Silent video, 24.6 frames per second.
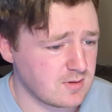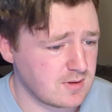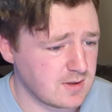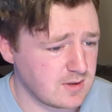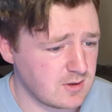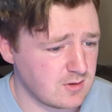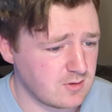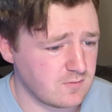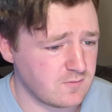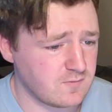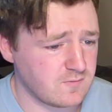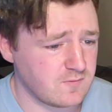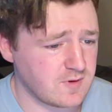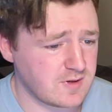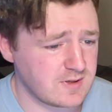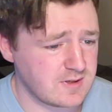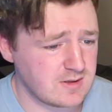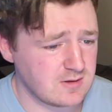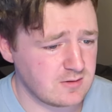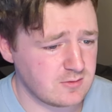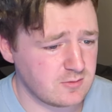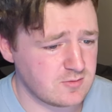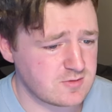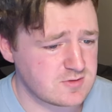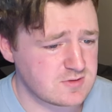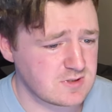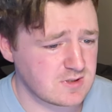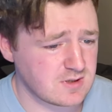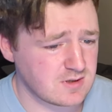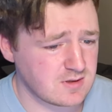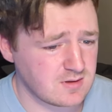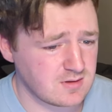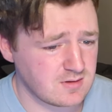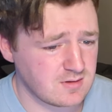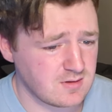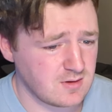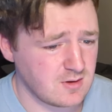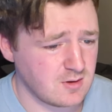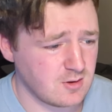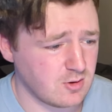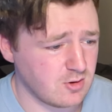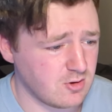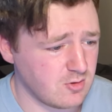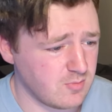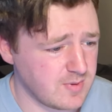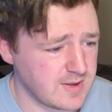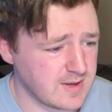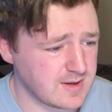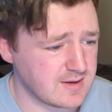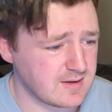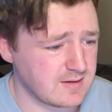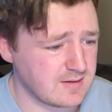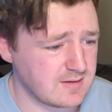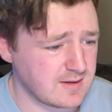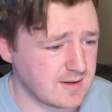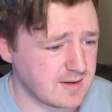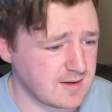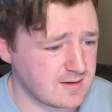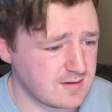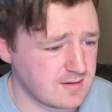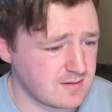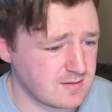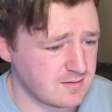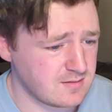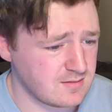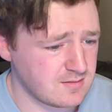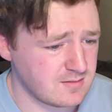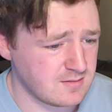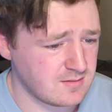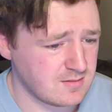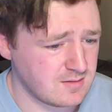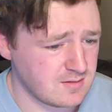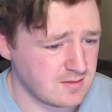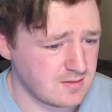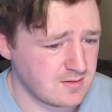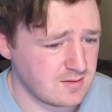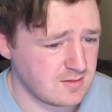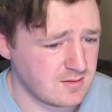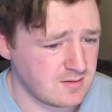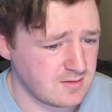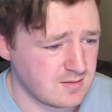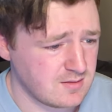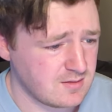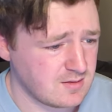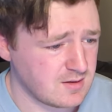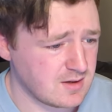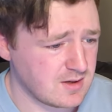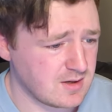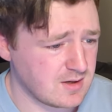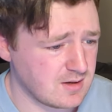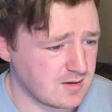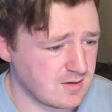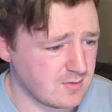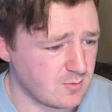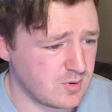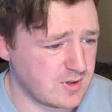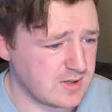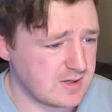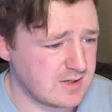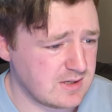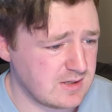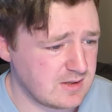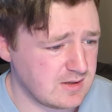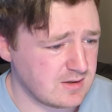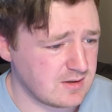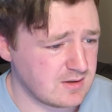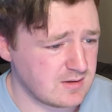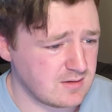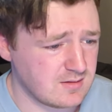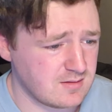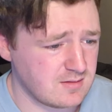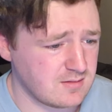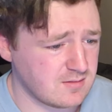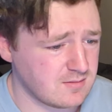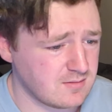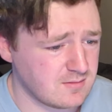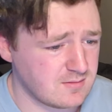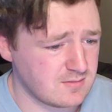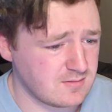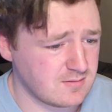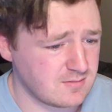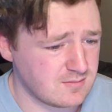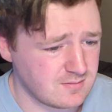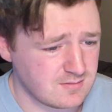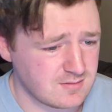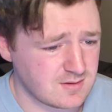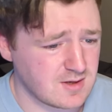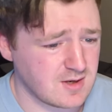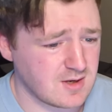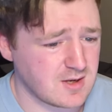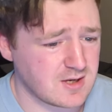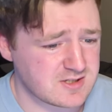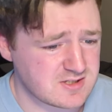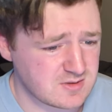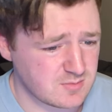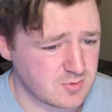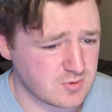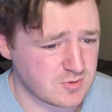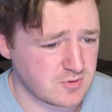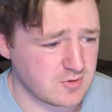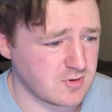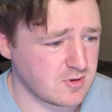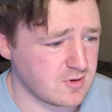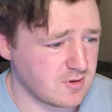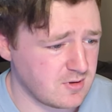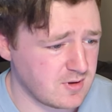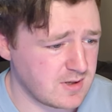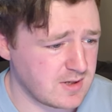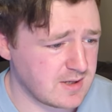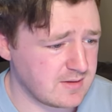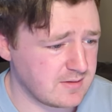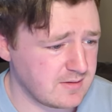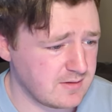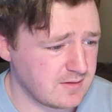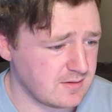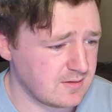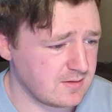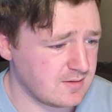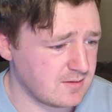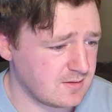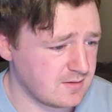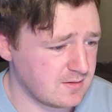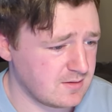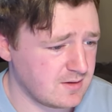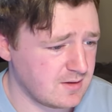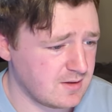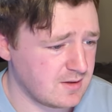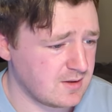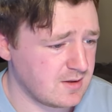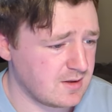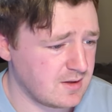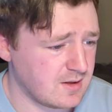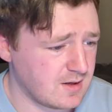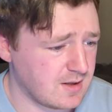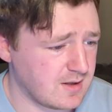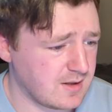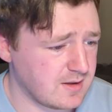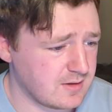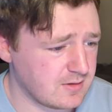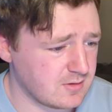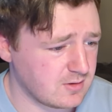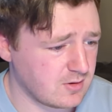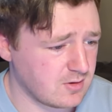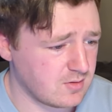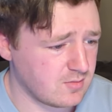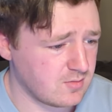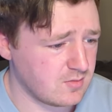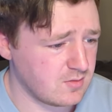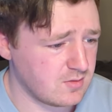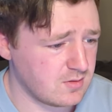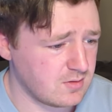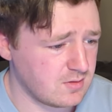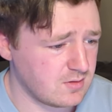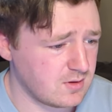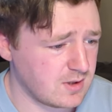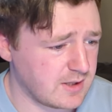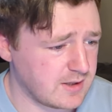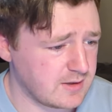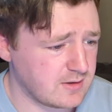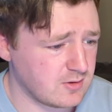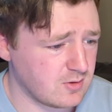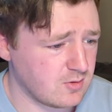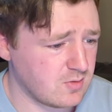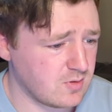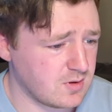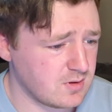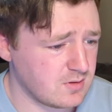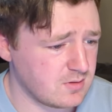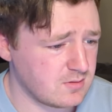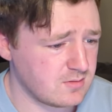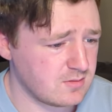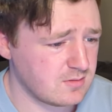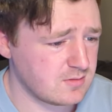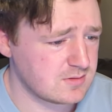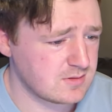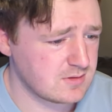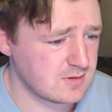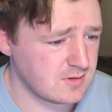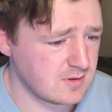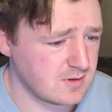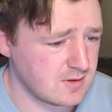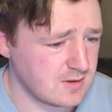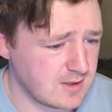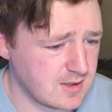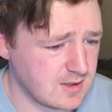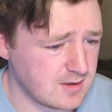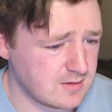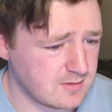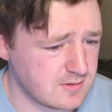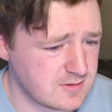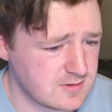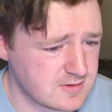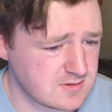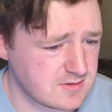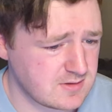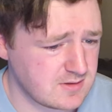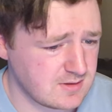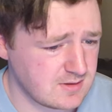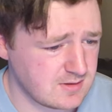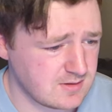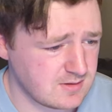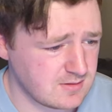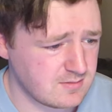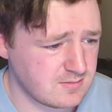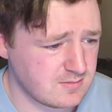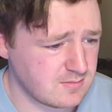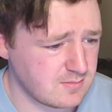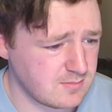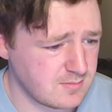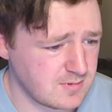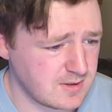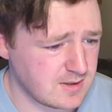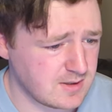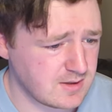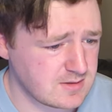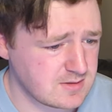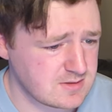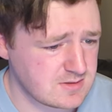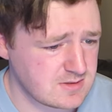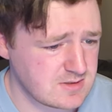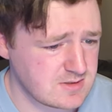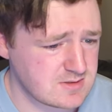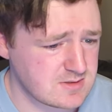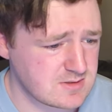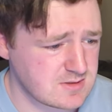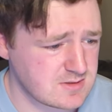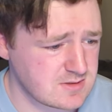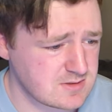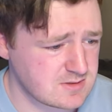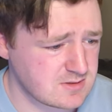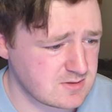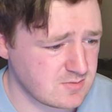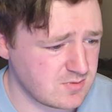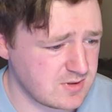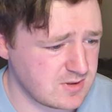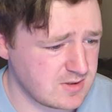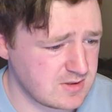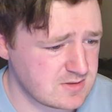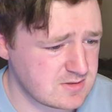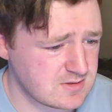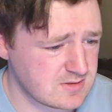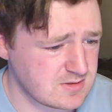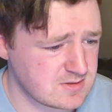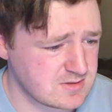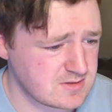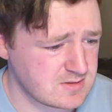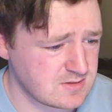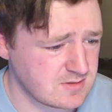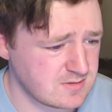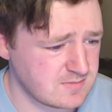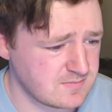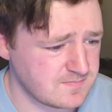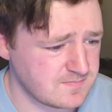and Freddie Lucic all back in deck. Wade Egan, concussion protocol, Ali Laiatoa, ankle injury. Yeah, Jesus, so many injuries.